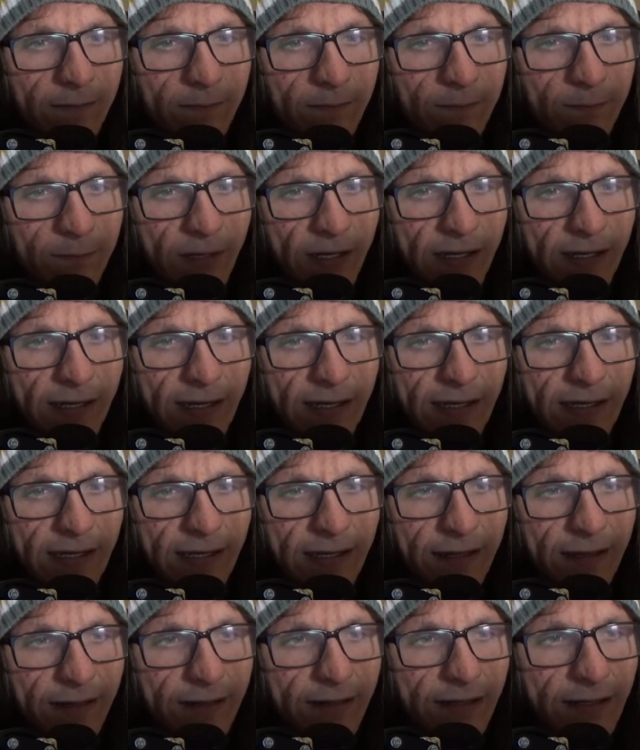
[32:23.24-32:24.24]
but uh,
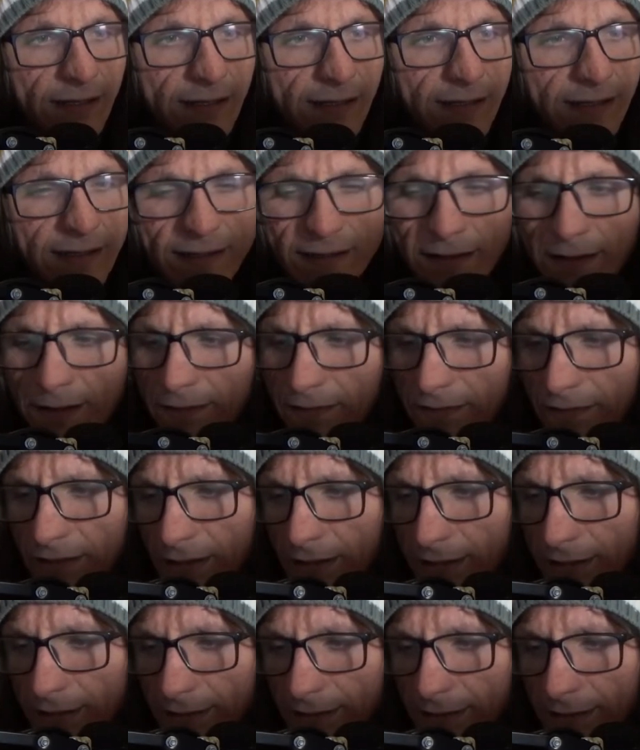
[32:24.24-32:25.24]
the
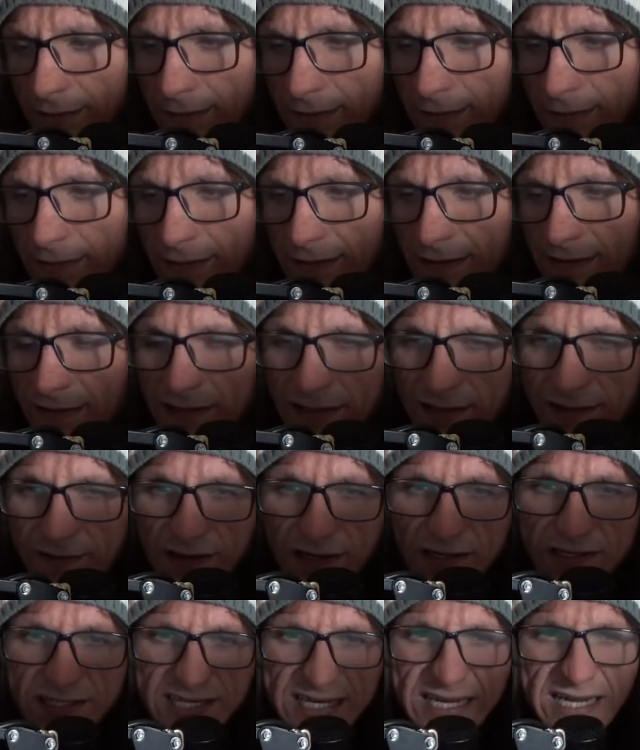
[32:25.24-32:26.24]
the their,
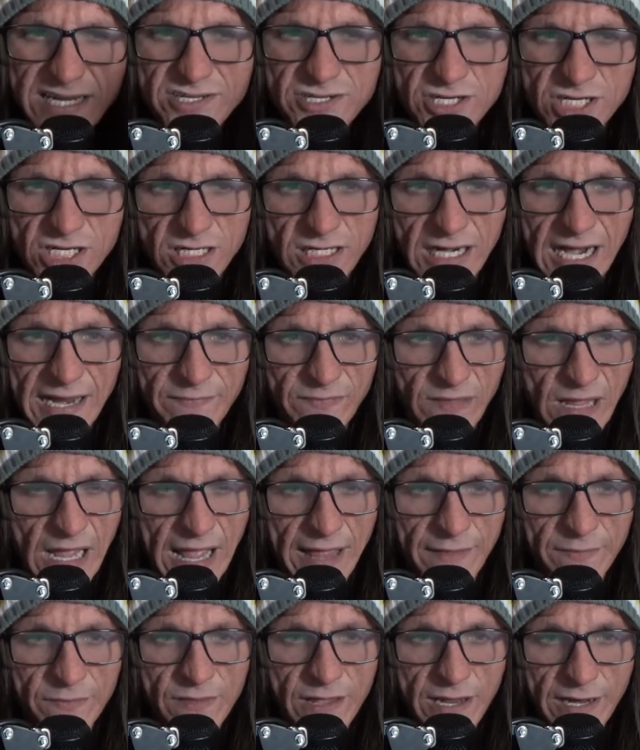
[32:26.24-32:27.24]
their teacher at the
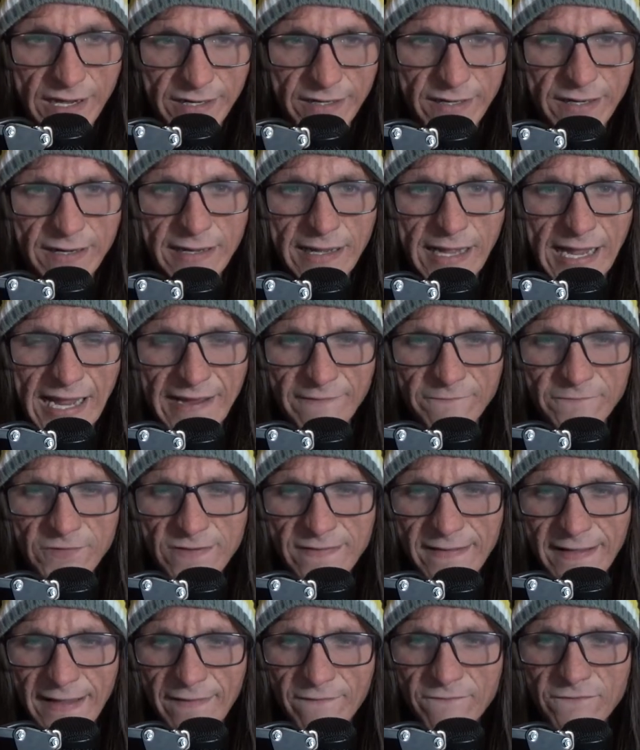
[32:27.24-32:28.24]
end there, after
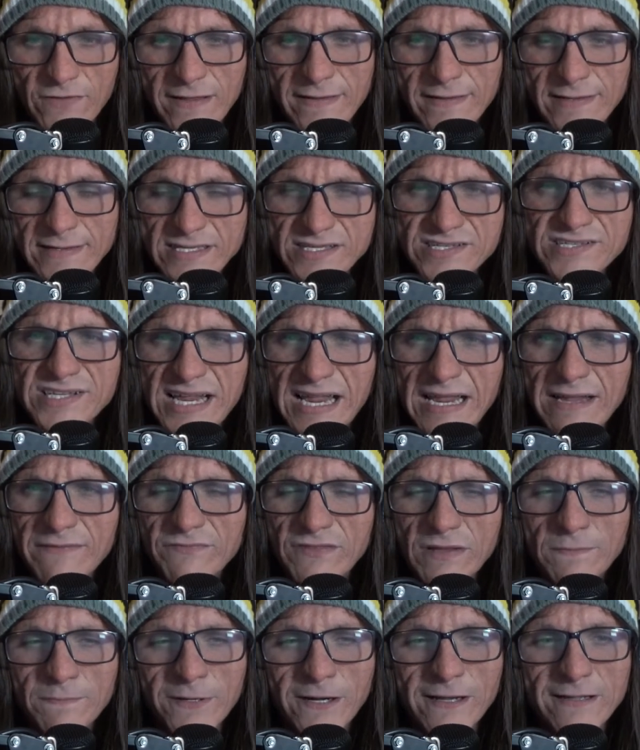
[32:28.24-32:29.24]
they've saved
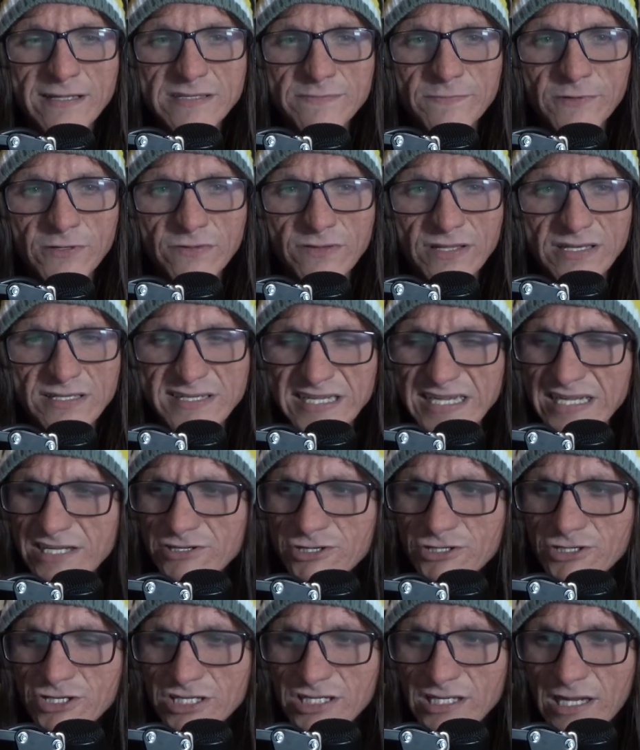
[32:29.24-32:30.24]
the principal, the teacher
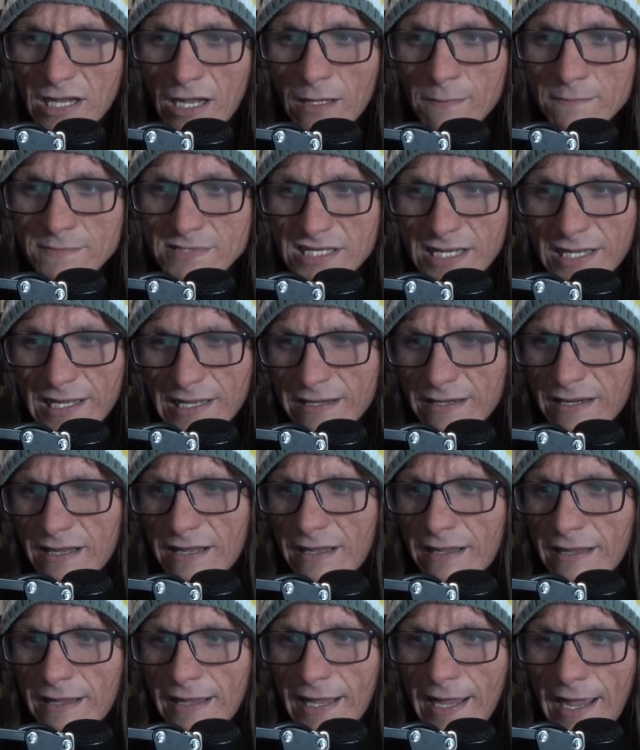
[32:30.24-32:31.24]
just comes in
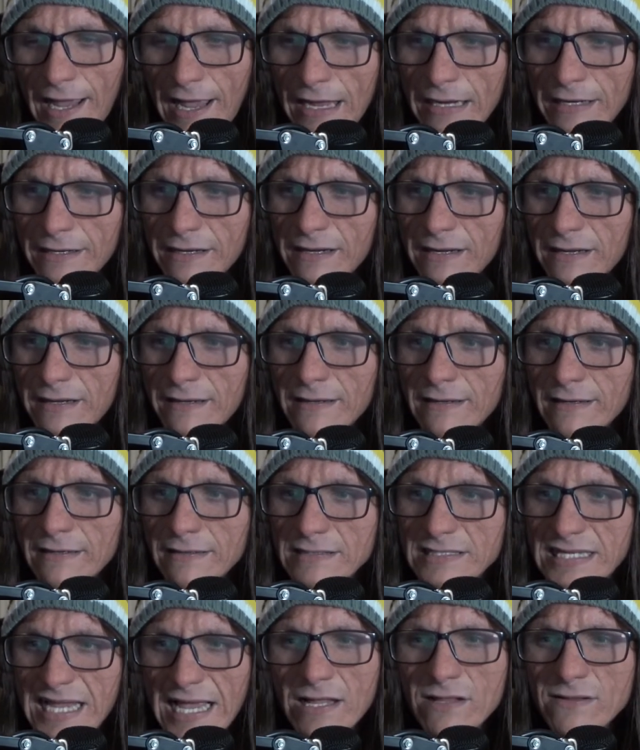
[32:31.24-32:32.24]
and
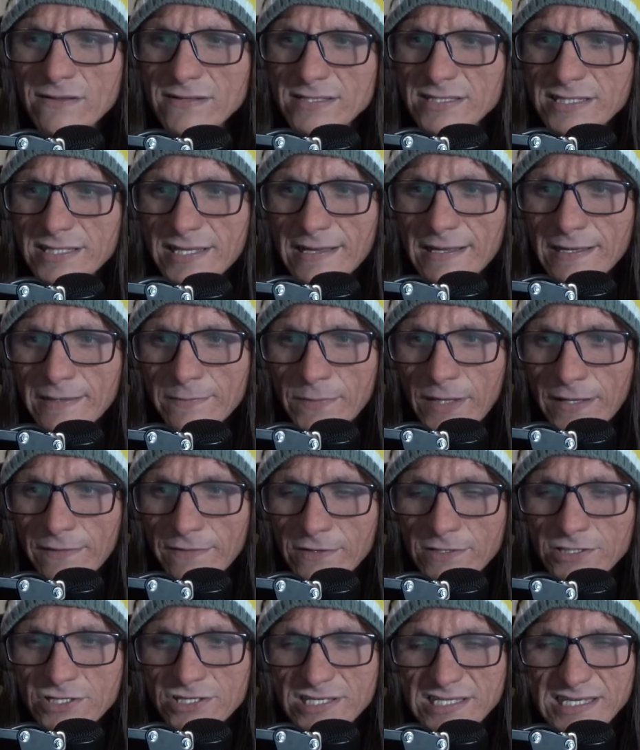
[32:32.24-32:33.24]
tells them they're
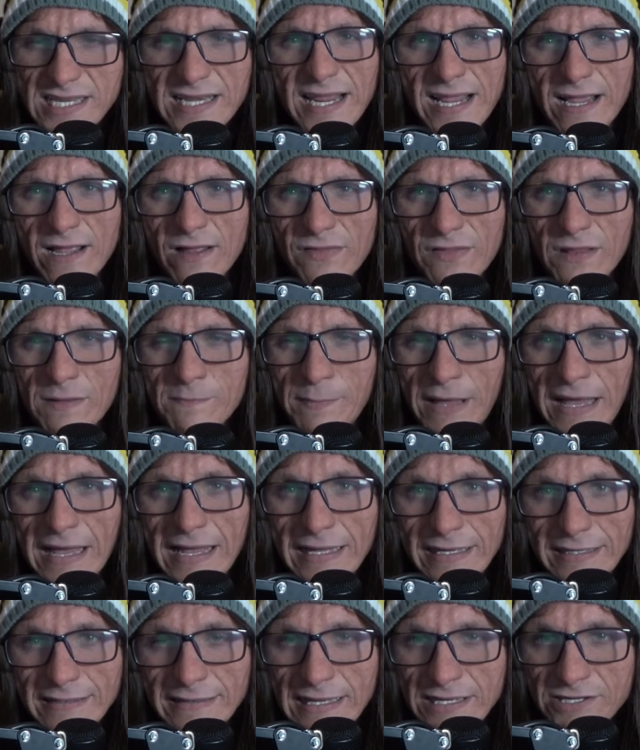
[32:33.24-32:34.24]
just sitting on the
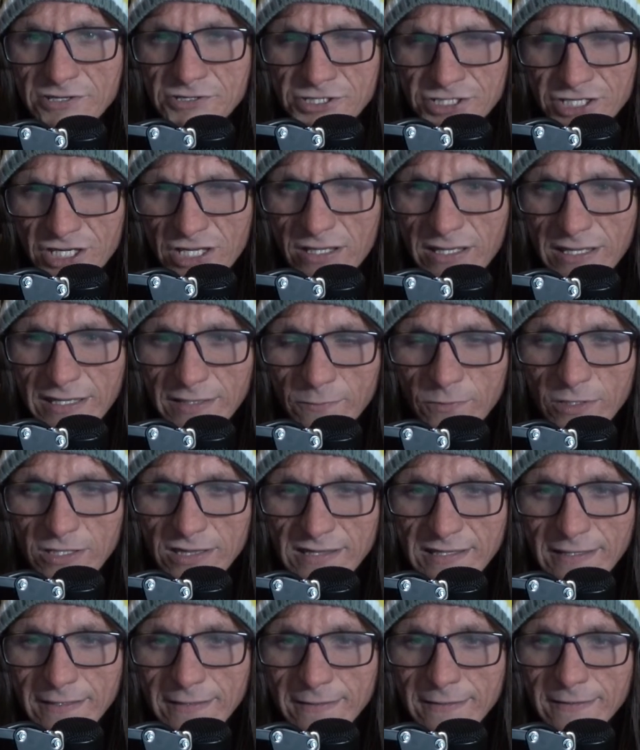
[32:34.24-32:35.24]
bed, like chilling with
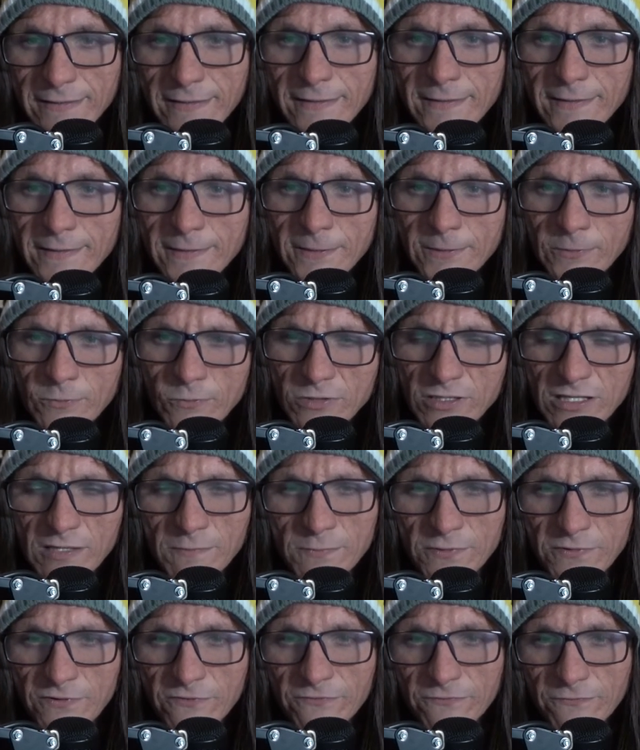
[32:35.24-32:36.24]
the with
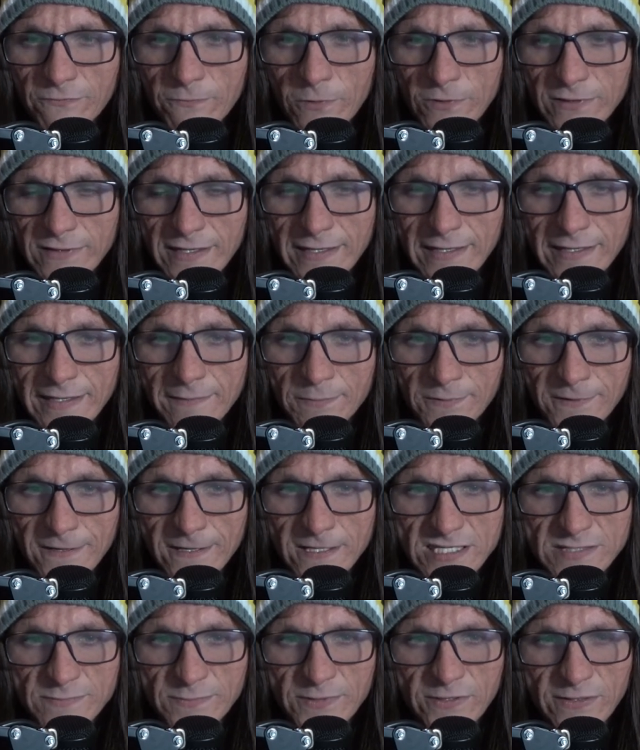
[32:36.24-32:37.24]
the with the
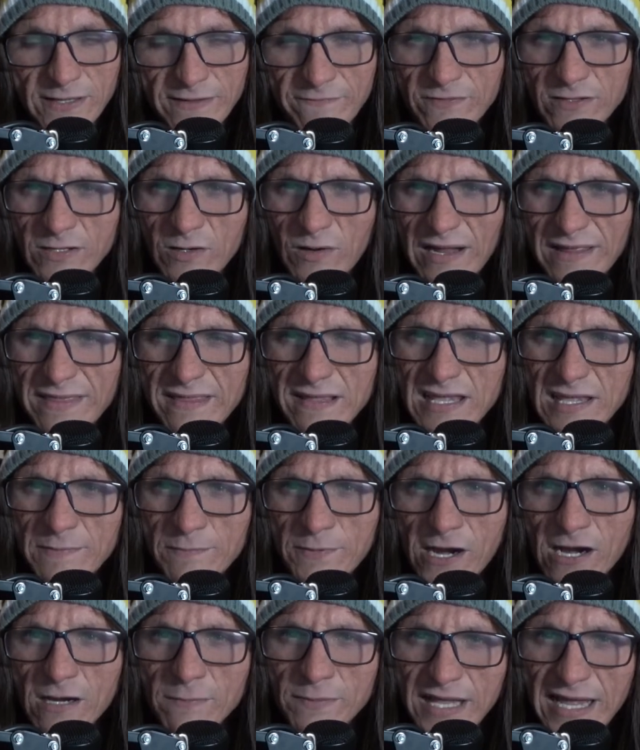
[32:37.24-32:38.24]
principal. Even though I think he probably